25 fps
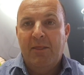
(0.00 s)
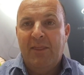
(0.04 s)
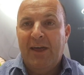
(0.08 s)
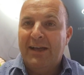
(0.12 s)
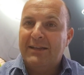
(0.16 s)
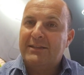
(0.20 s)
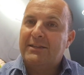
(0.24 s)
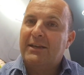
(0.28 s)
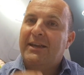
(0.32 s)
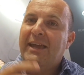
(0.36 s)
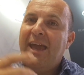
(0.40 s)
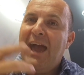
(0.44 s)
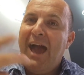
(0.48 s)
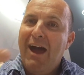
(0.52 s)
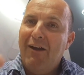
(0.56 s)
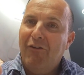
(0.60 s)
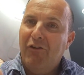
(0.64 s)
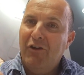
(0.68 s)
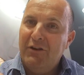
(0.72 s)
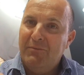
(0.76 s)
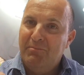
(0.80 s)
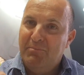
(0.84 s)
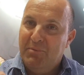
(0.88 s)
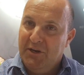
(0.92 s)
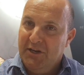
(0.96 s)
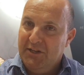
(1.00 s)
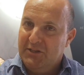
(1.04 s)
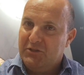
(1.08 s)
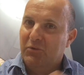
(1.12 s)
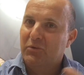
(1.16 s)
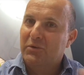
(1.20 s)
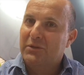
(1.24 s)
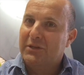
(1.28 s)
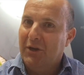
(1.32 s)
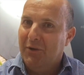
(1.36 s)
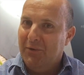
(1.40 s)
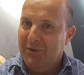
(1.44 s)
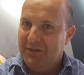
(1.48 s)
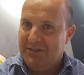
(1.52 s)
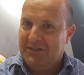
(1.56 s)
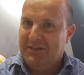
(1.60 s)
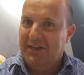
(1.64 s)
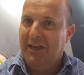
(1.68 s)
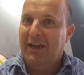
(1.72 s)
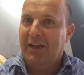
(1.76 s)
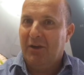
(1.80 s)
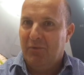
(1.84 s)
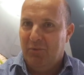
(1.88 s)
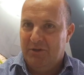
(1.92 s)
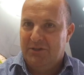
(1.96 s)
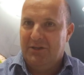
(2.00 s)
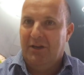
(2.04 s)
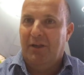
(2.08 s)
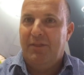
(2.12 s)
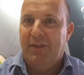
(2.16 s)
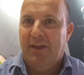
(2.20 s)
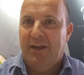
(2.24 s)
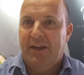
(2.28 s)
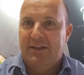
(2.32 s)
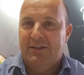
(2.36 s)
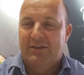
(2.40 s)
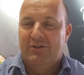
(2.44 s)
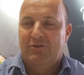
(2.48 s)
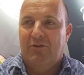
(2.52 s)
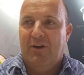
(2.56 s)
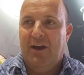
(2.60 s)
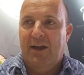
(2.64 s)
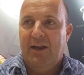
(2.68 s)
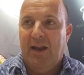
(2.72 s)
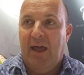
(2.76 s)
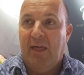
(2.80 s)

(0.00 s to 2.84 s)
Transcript: that's a carrot, but it's also a stick, which I think is great.